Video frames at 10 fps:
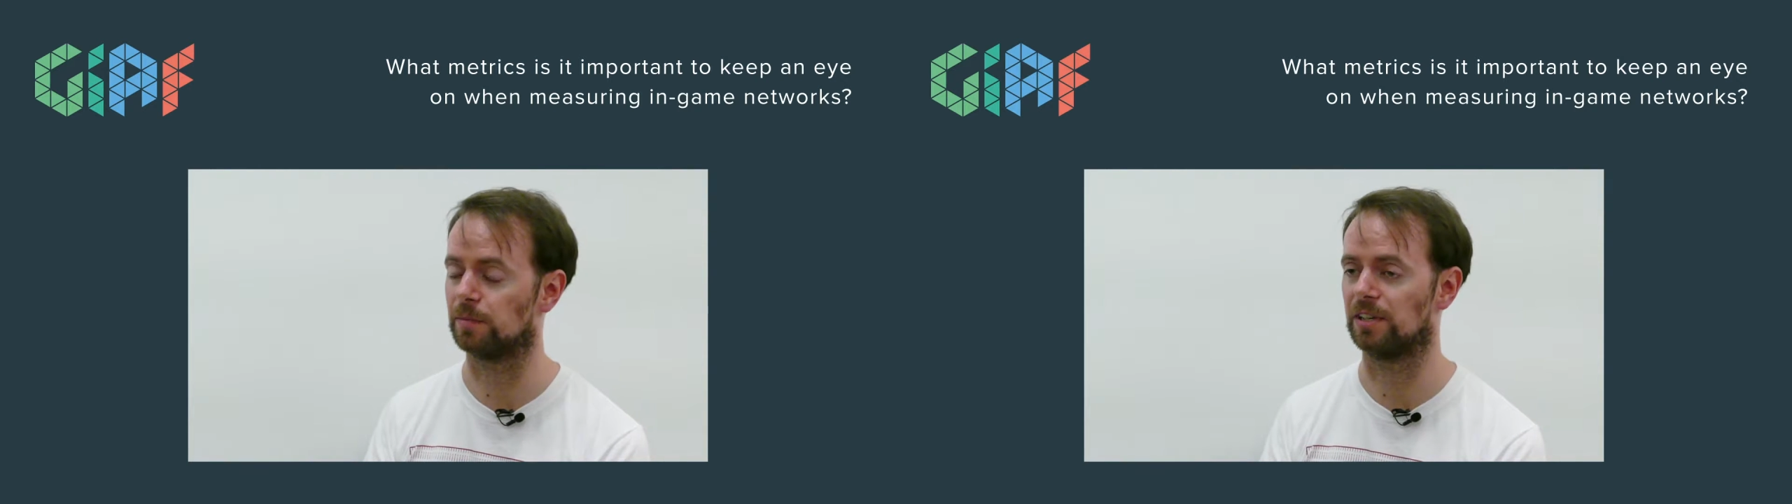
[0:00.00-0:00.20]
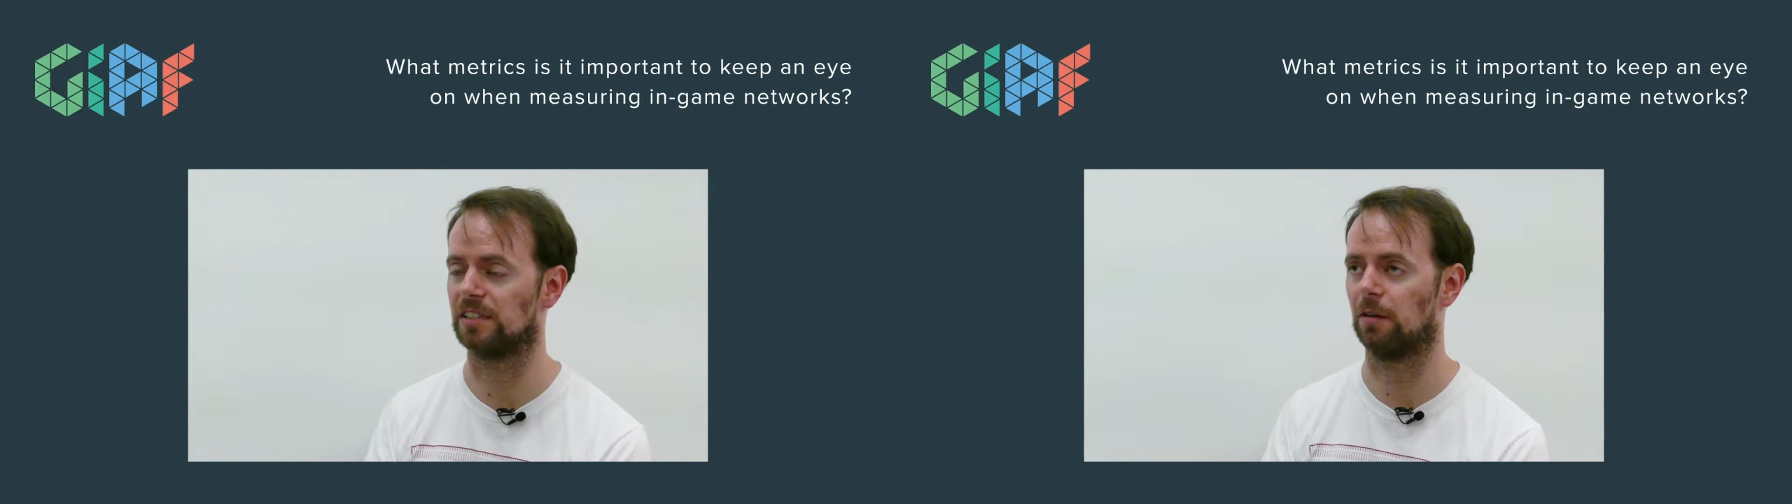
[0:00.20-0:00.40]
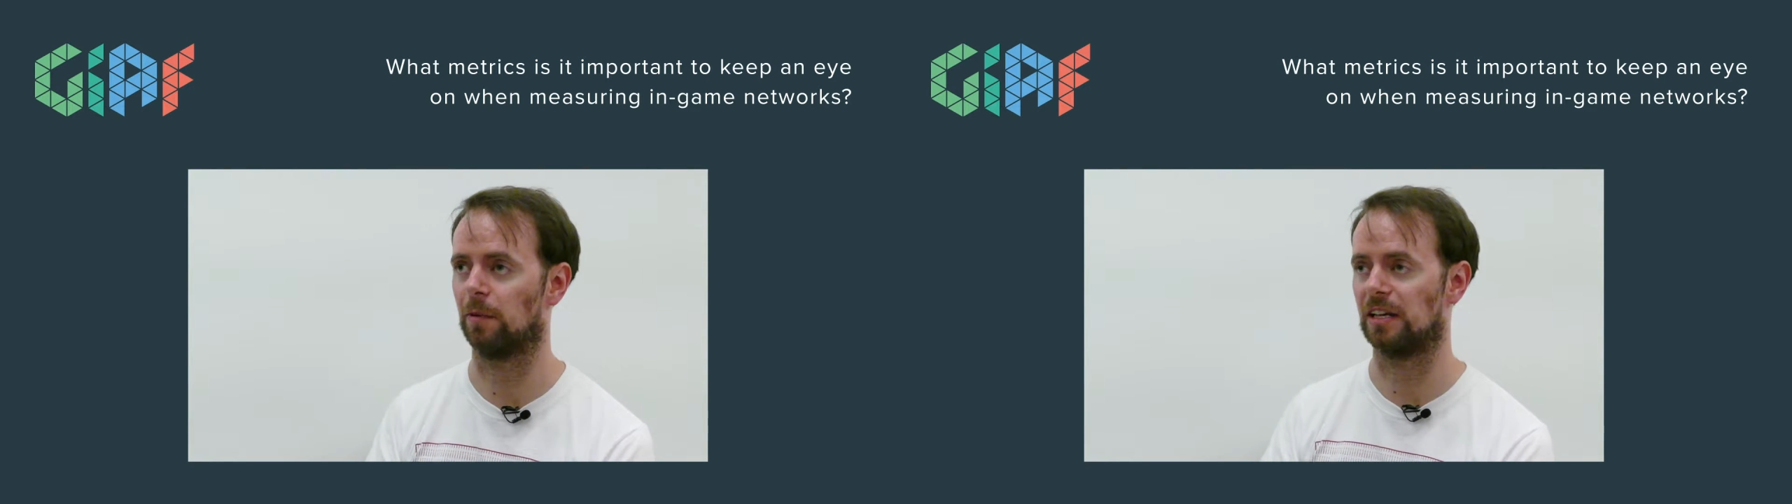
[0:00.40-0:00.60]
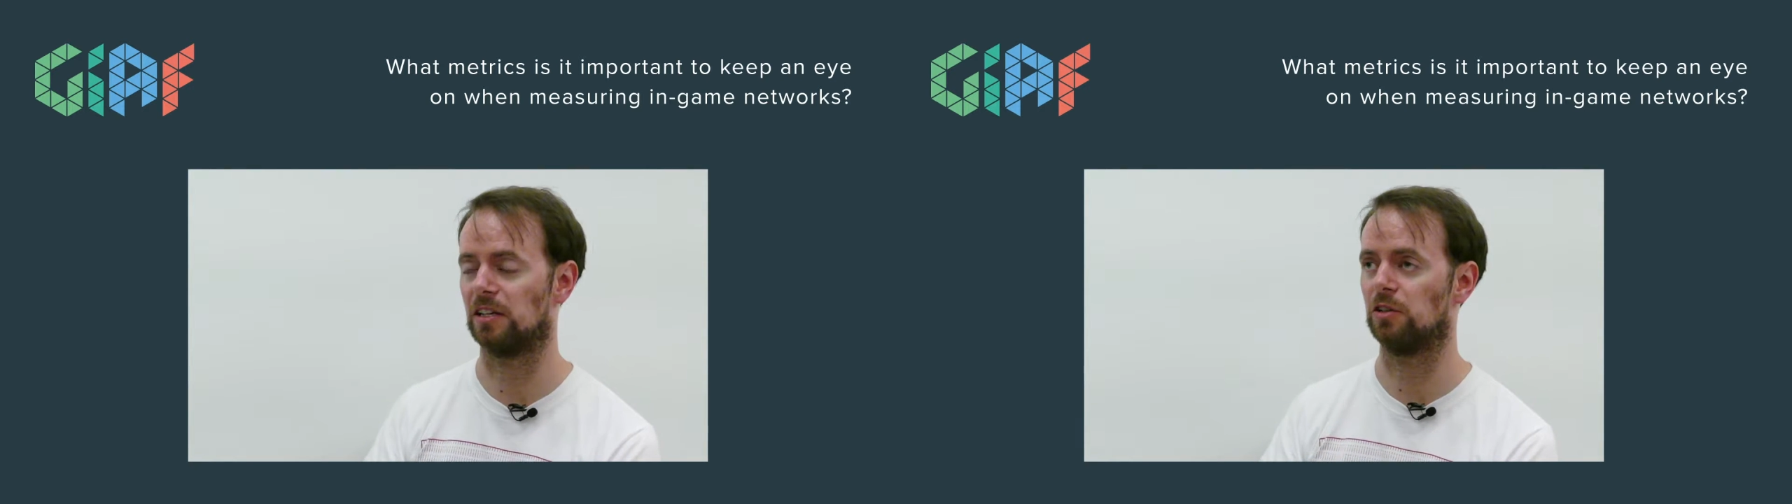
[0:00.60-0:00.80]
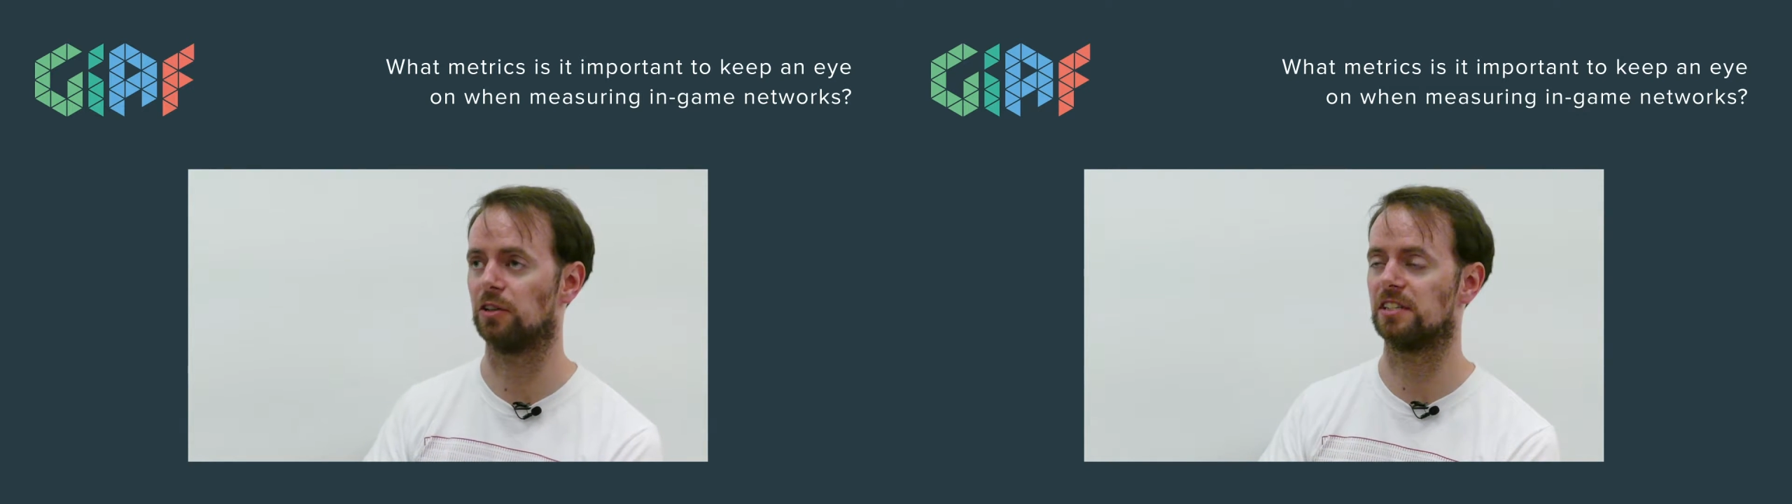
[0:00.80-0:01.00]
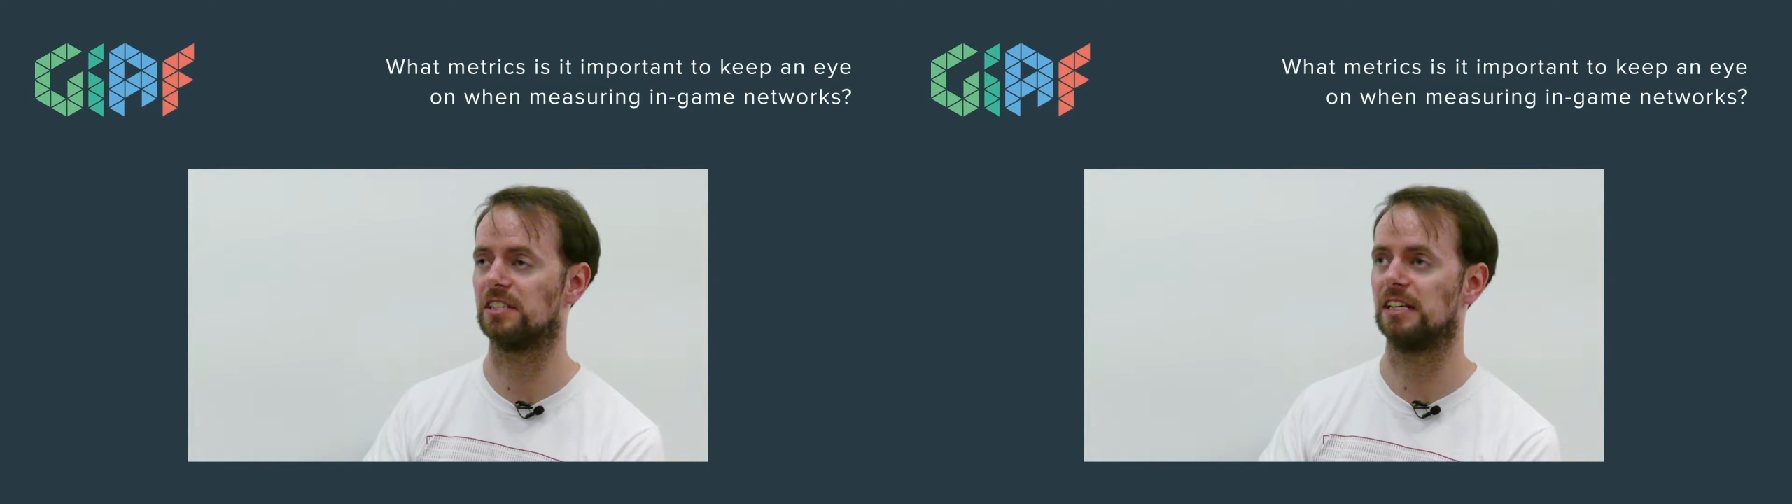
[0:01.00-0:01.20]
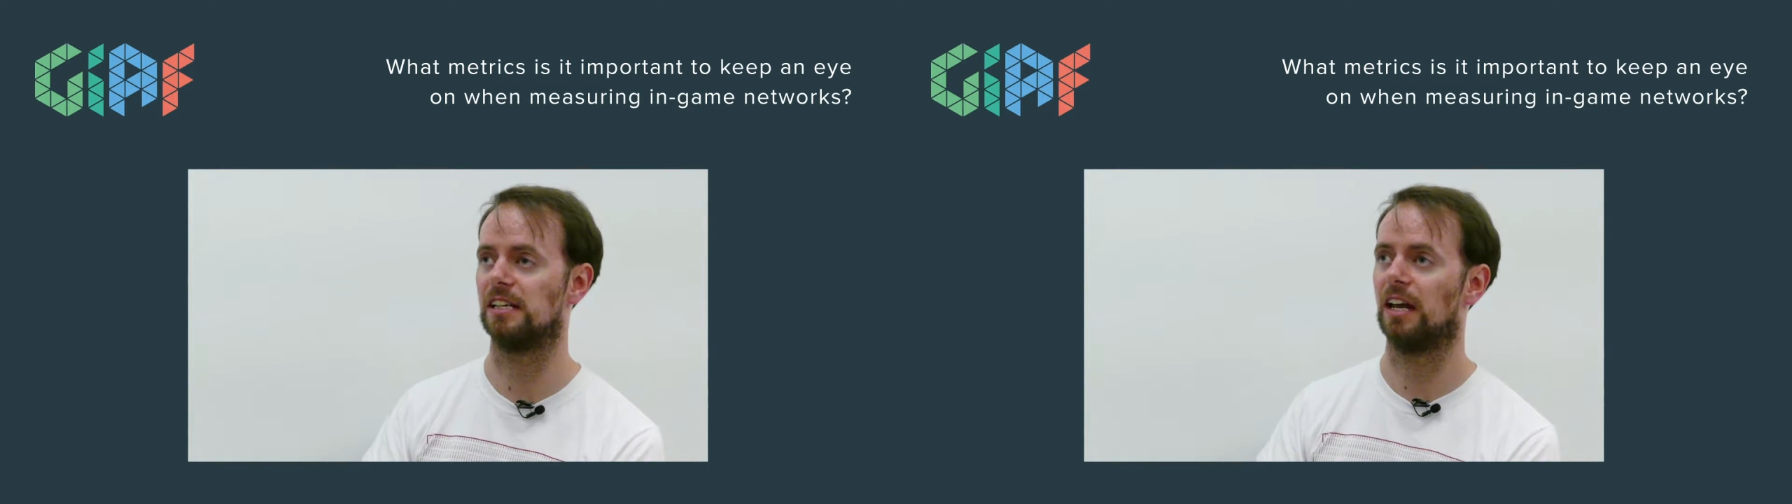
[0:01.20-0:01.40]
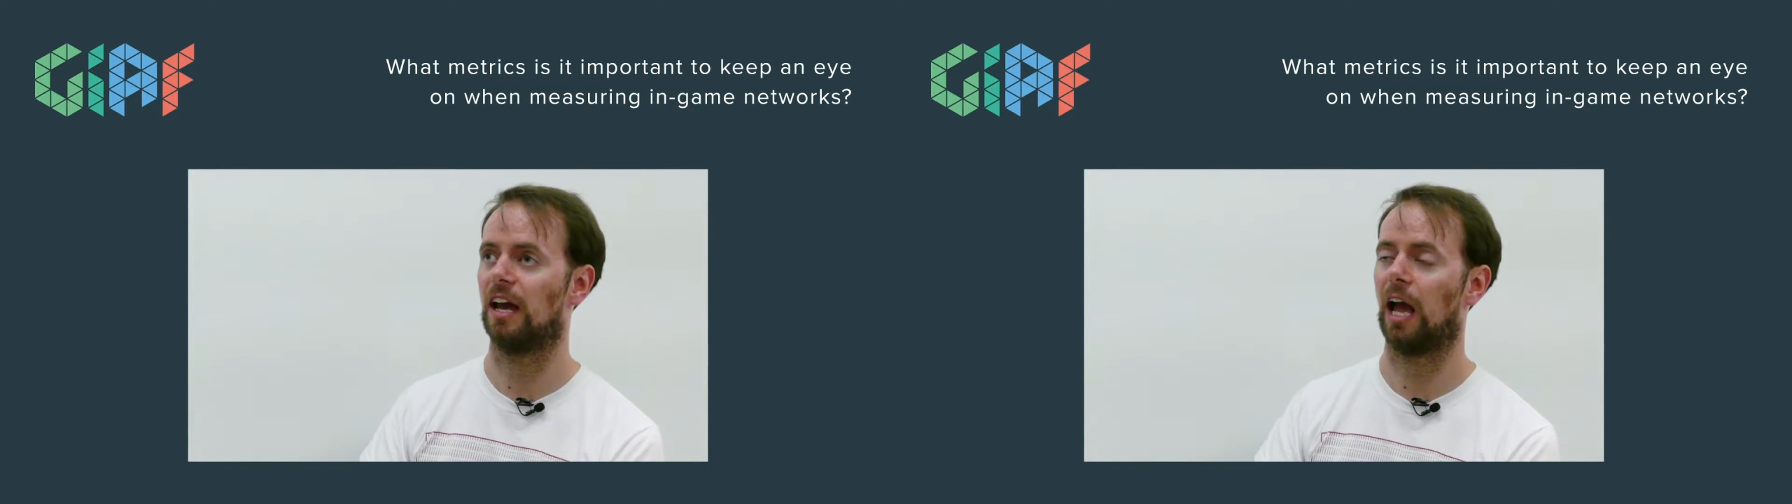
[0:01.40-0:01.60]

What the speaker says: because that way you can see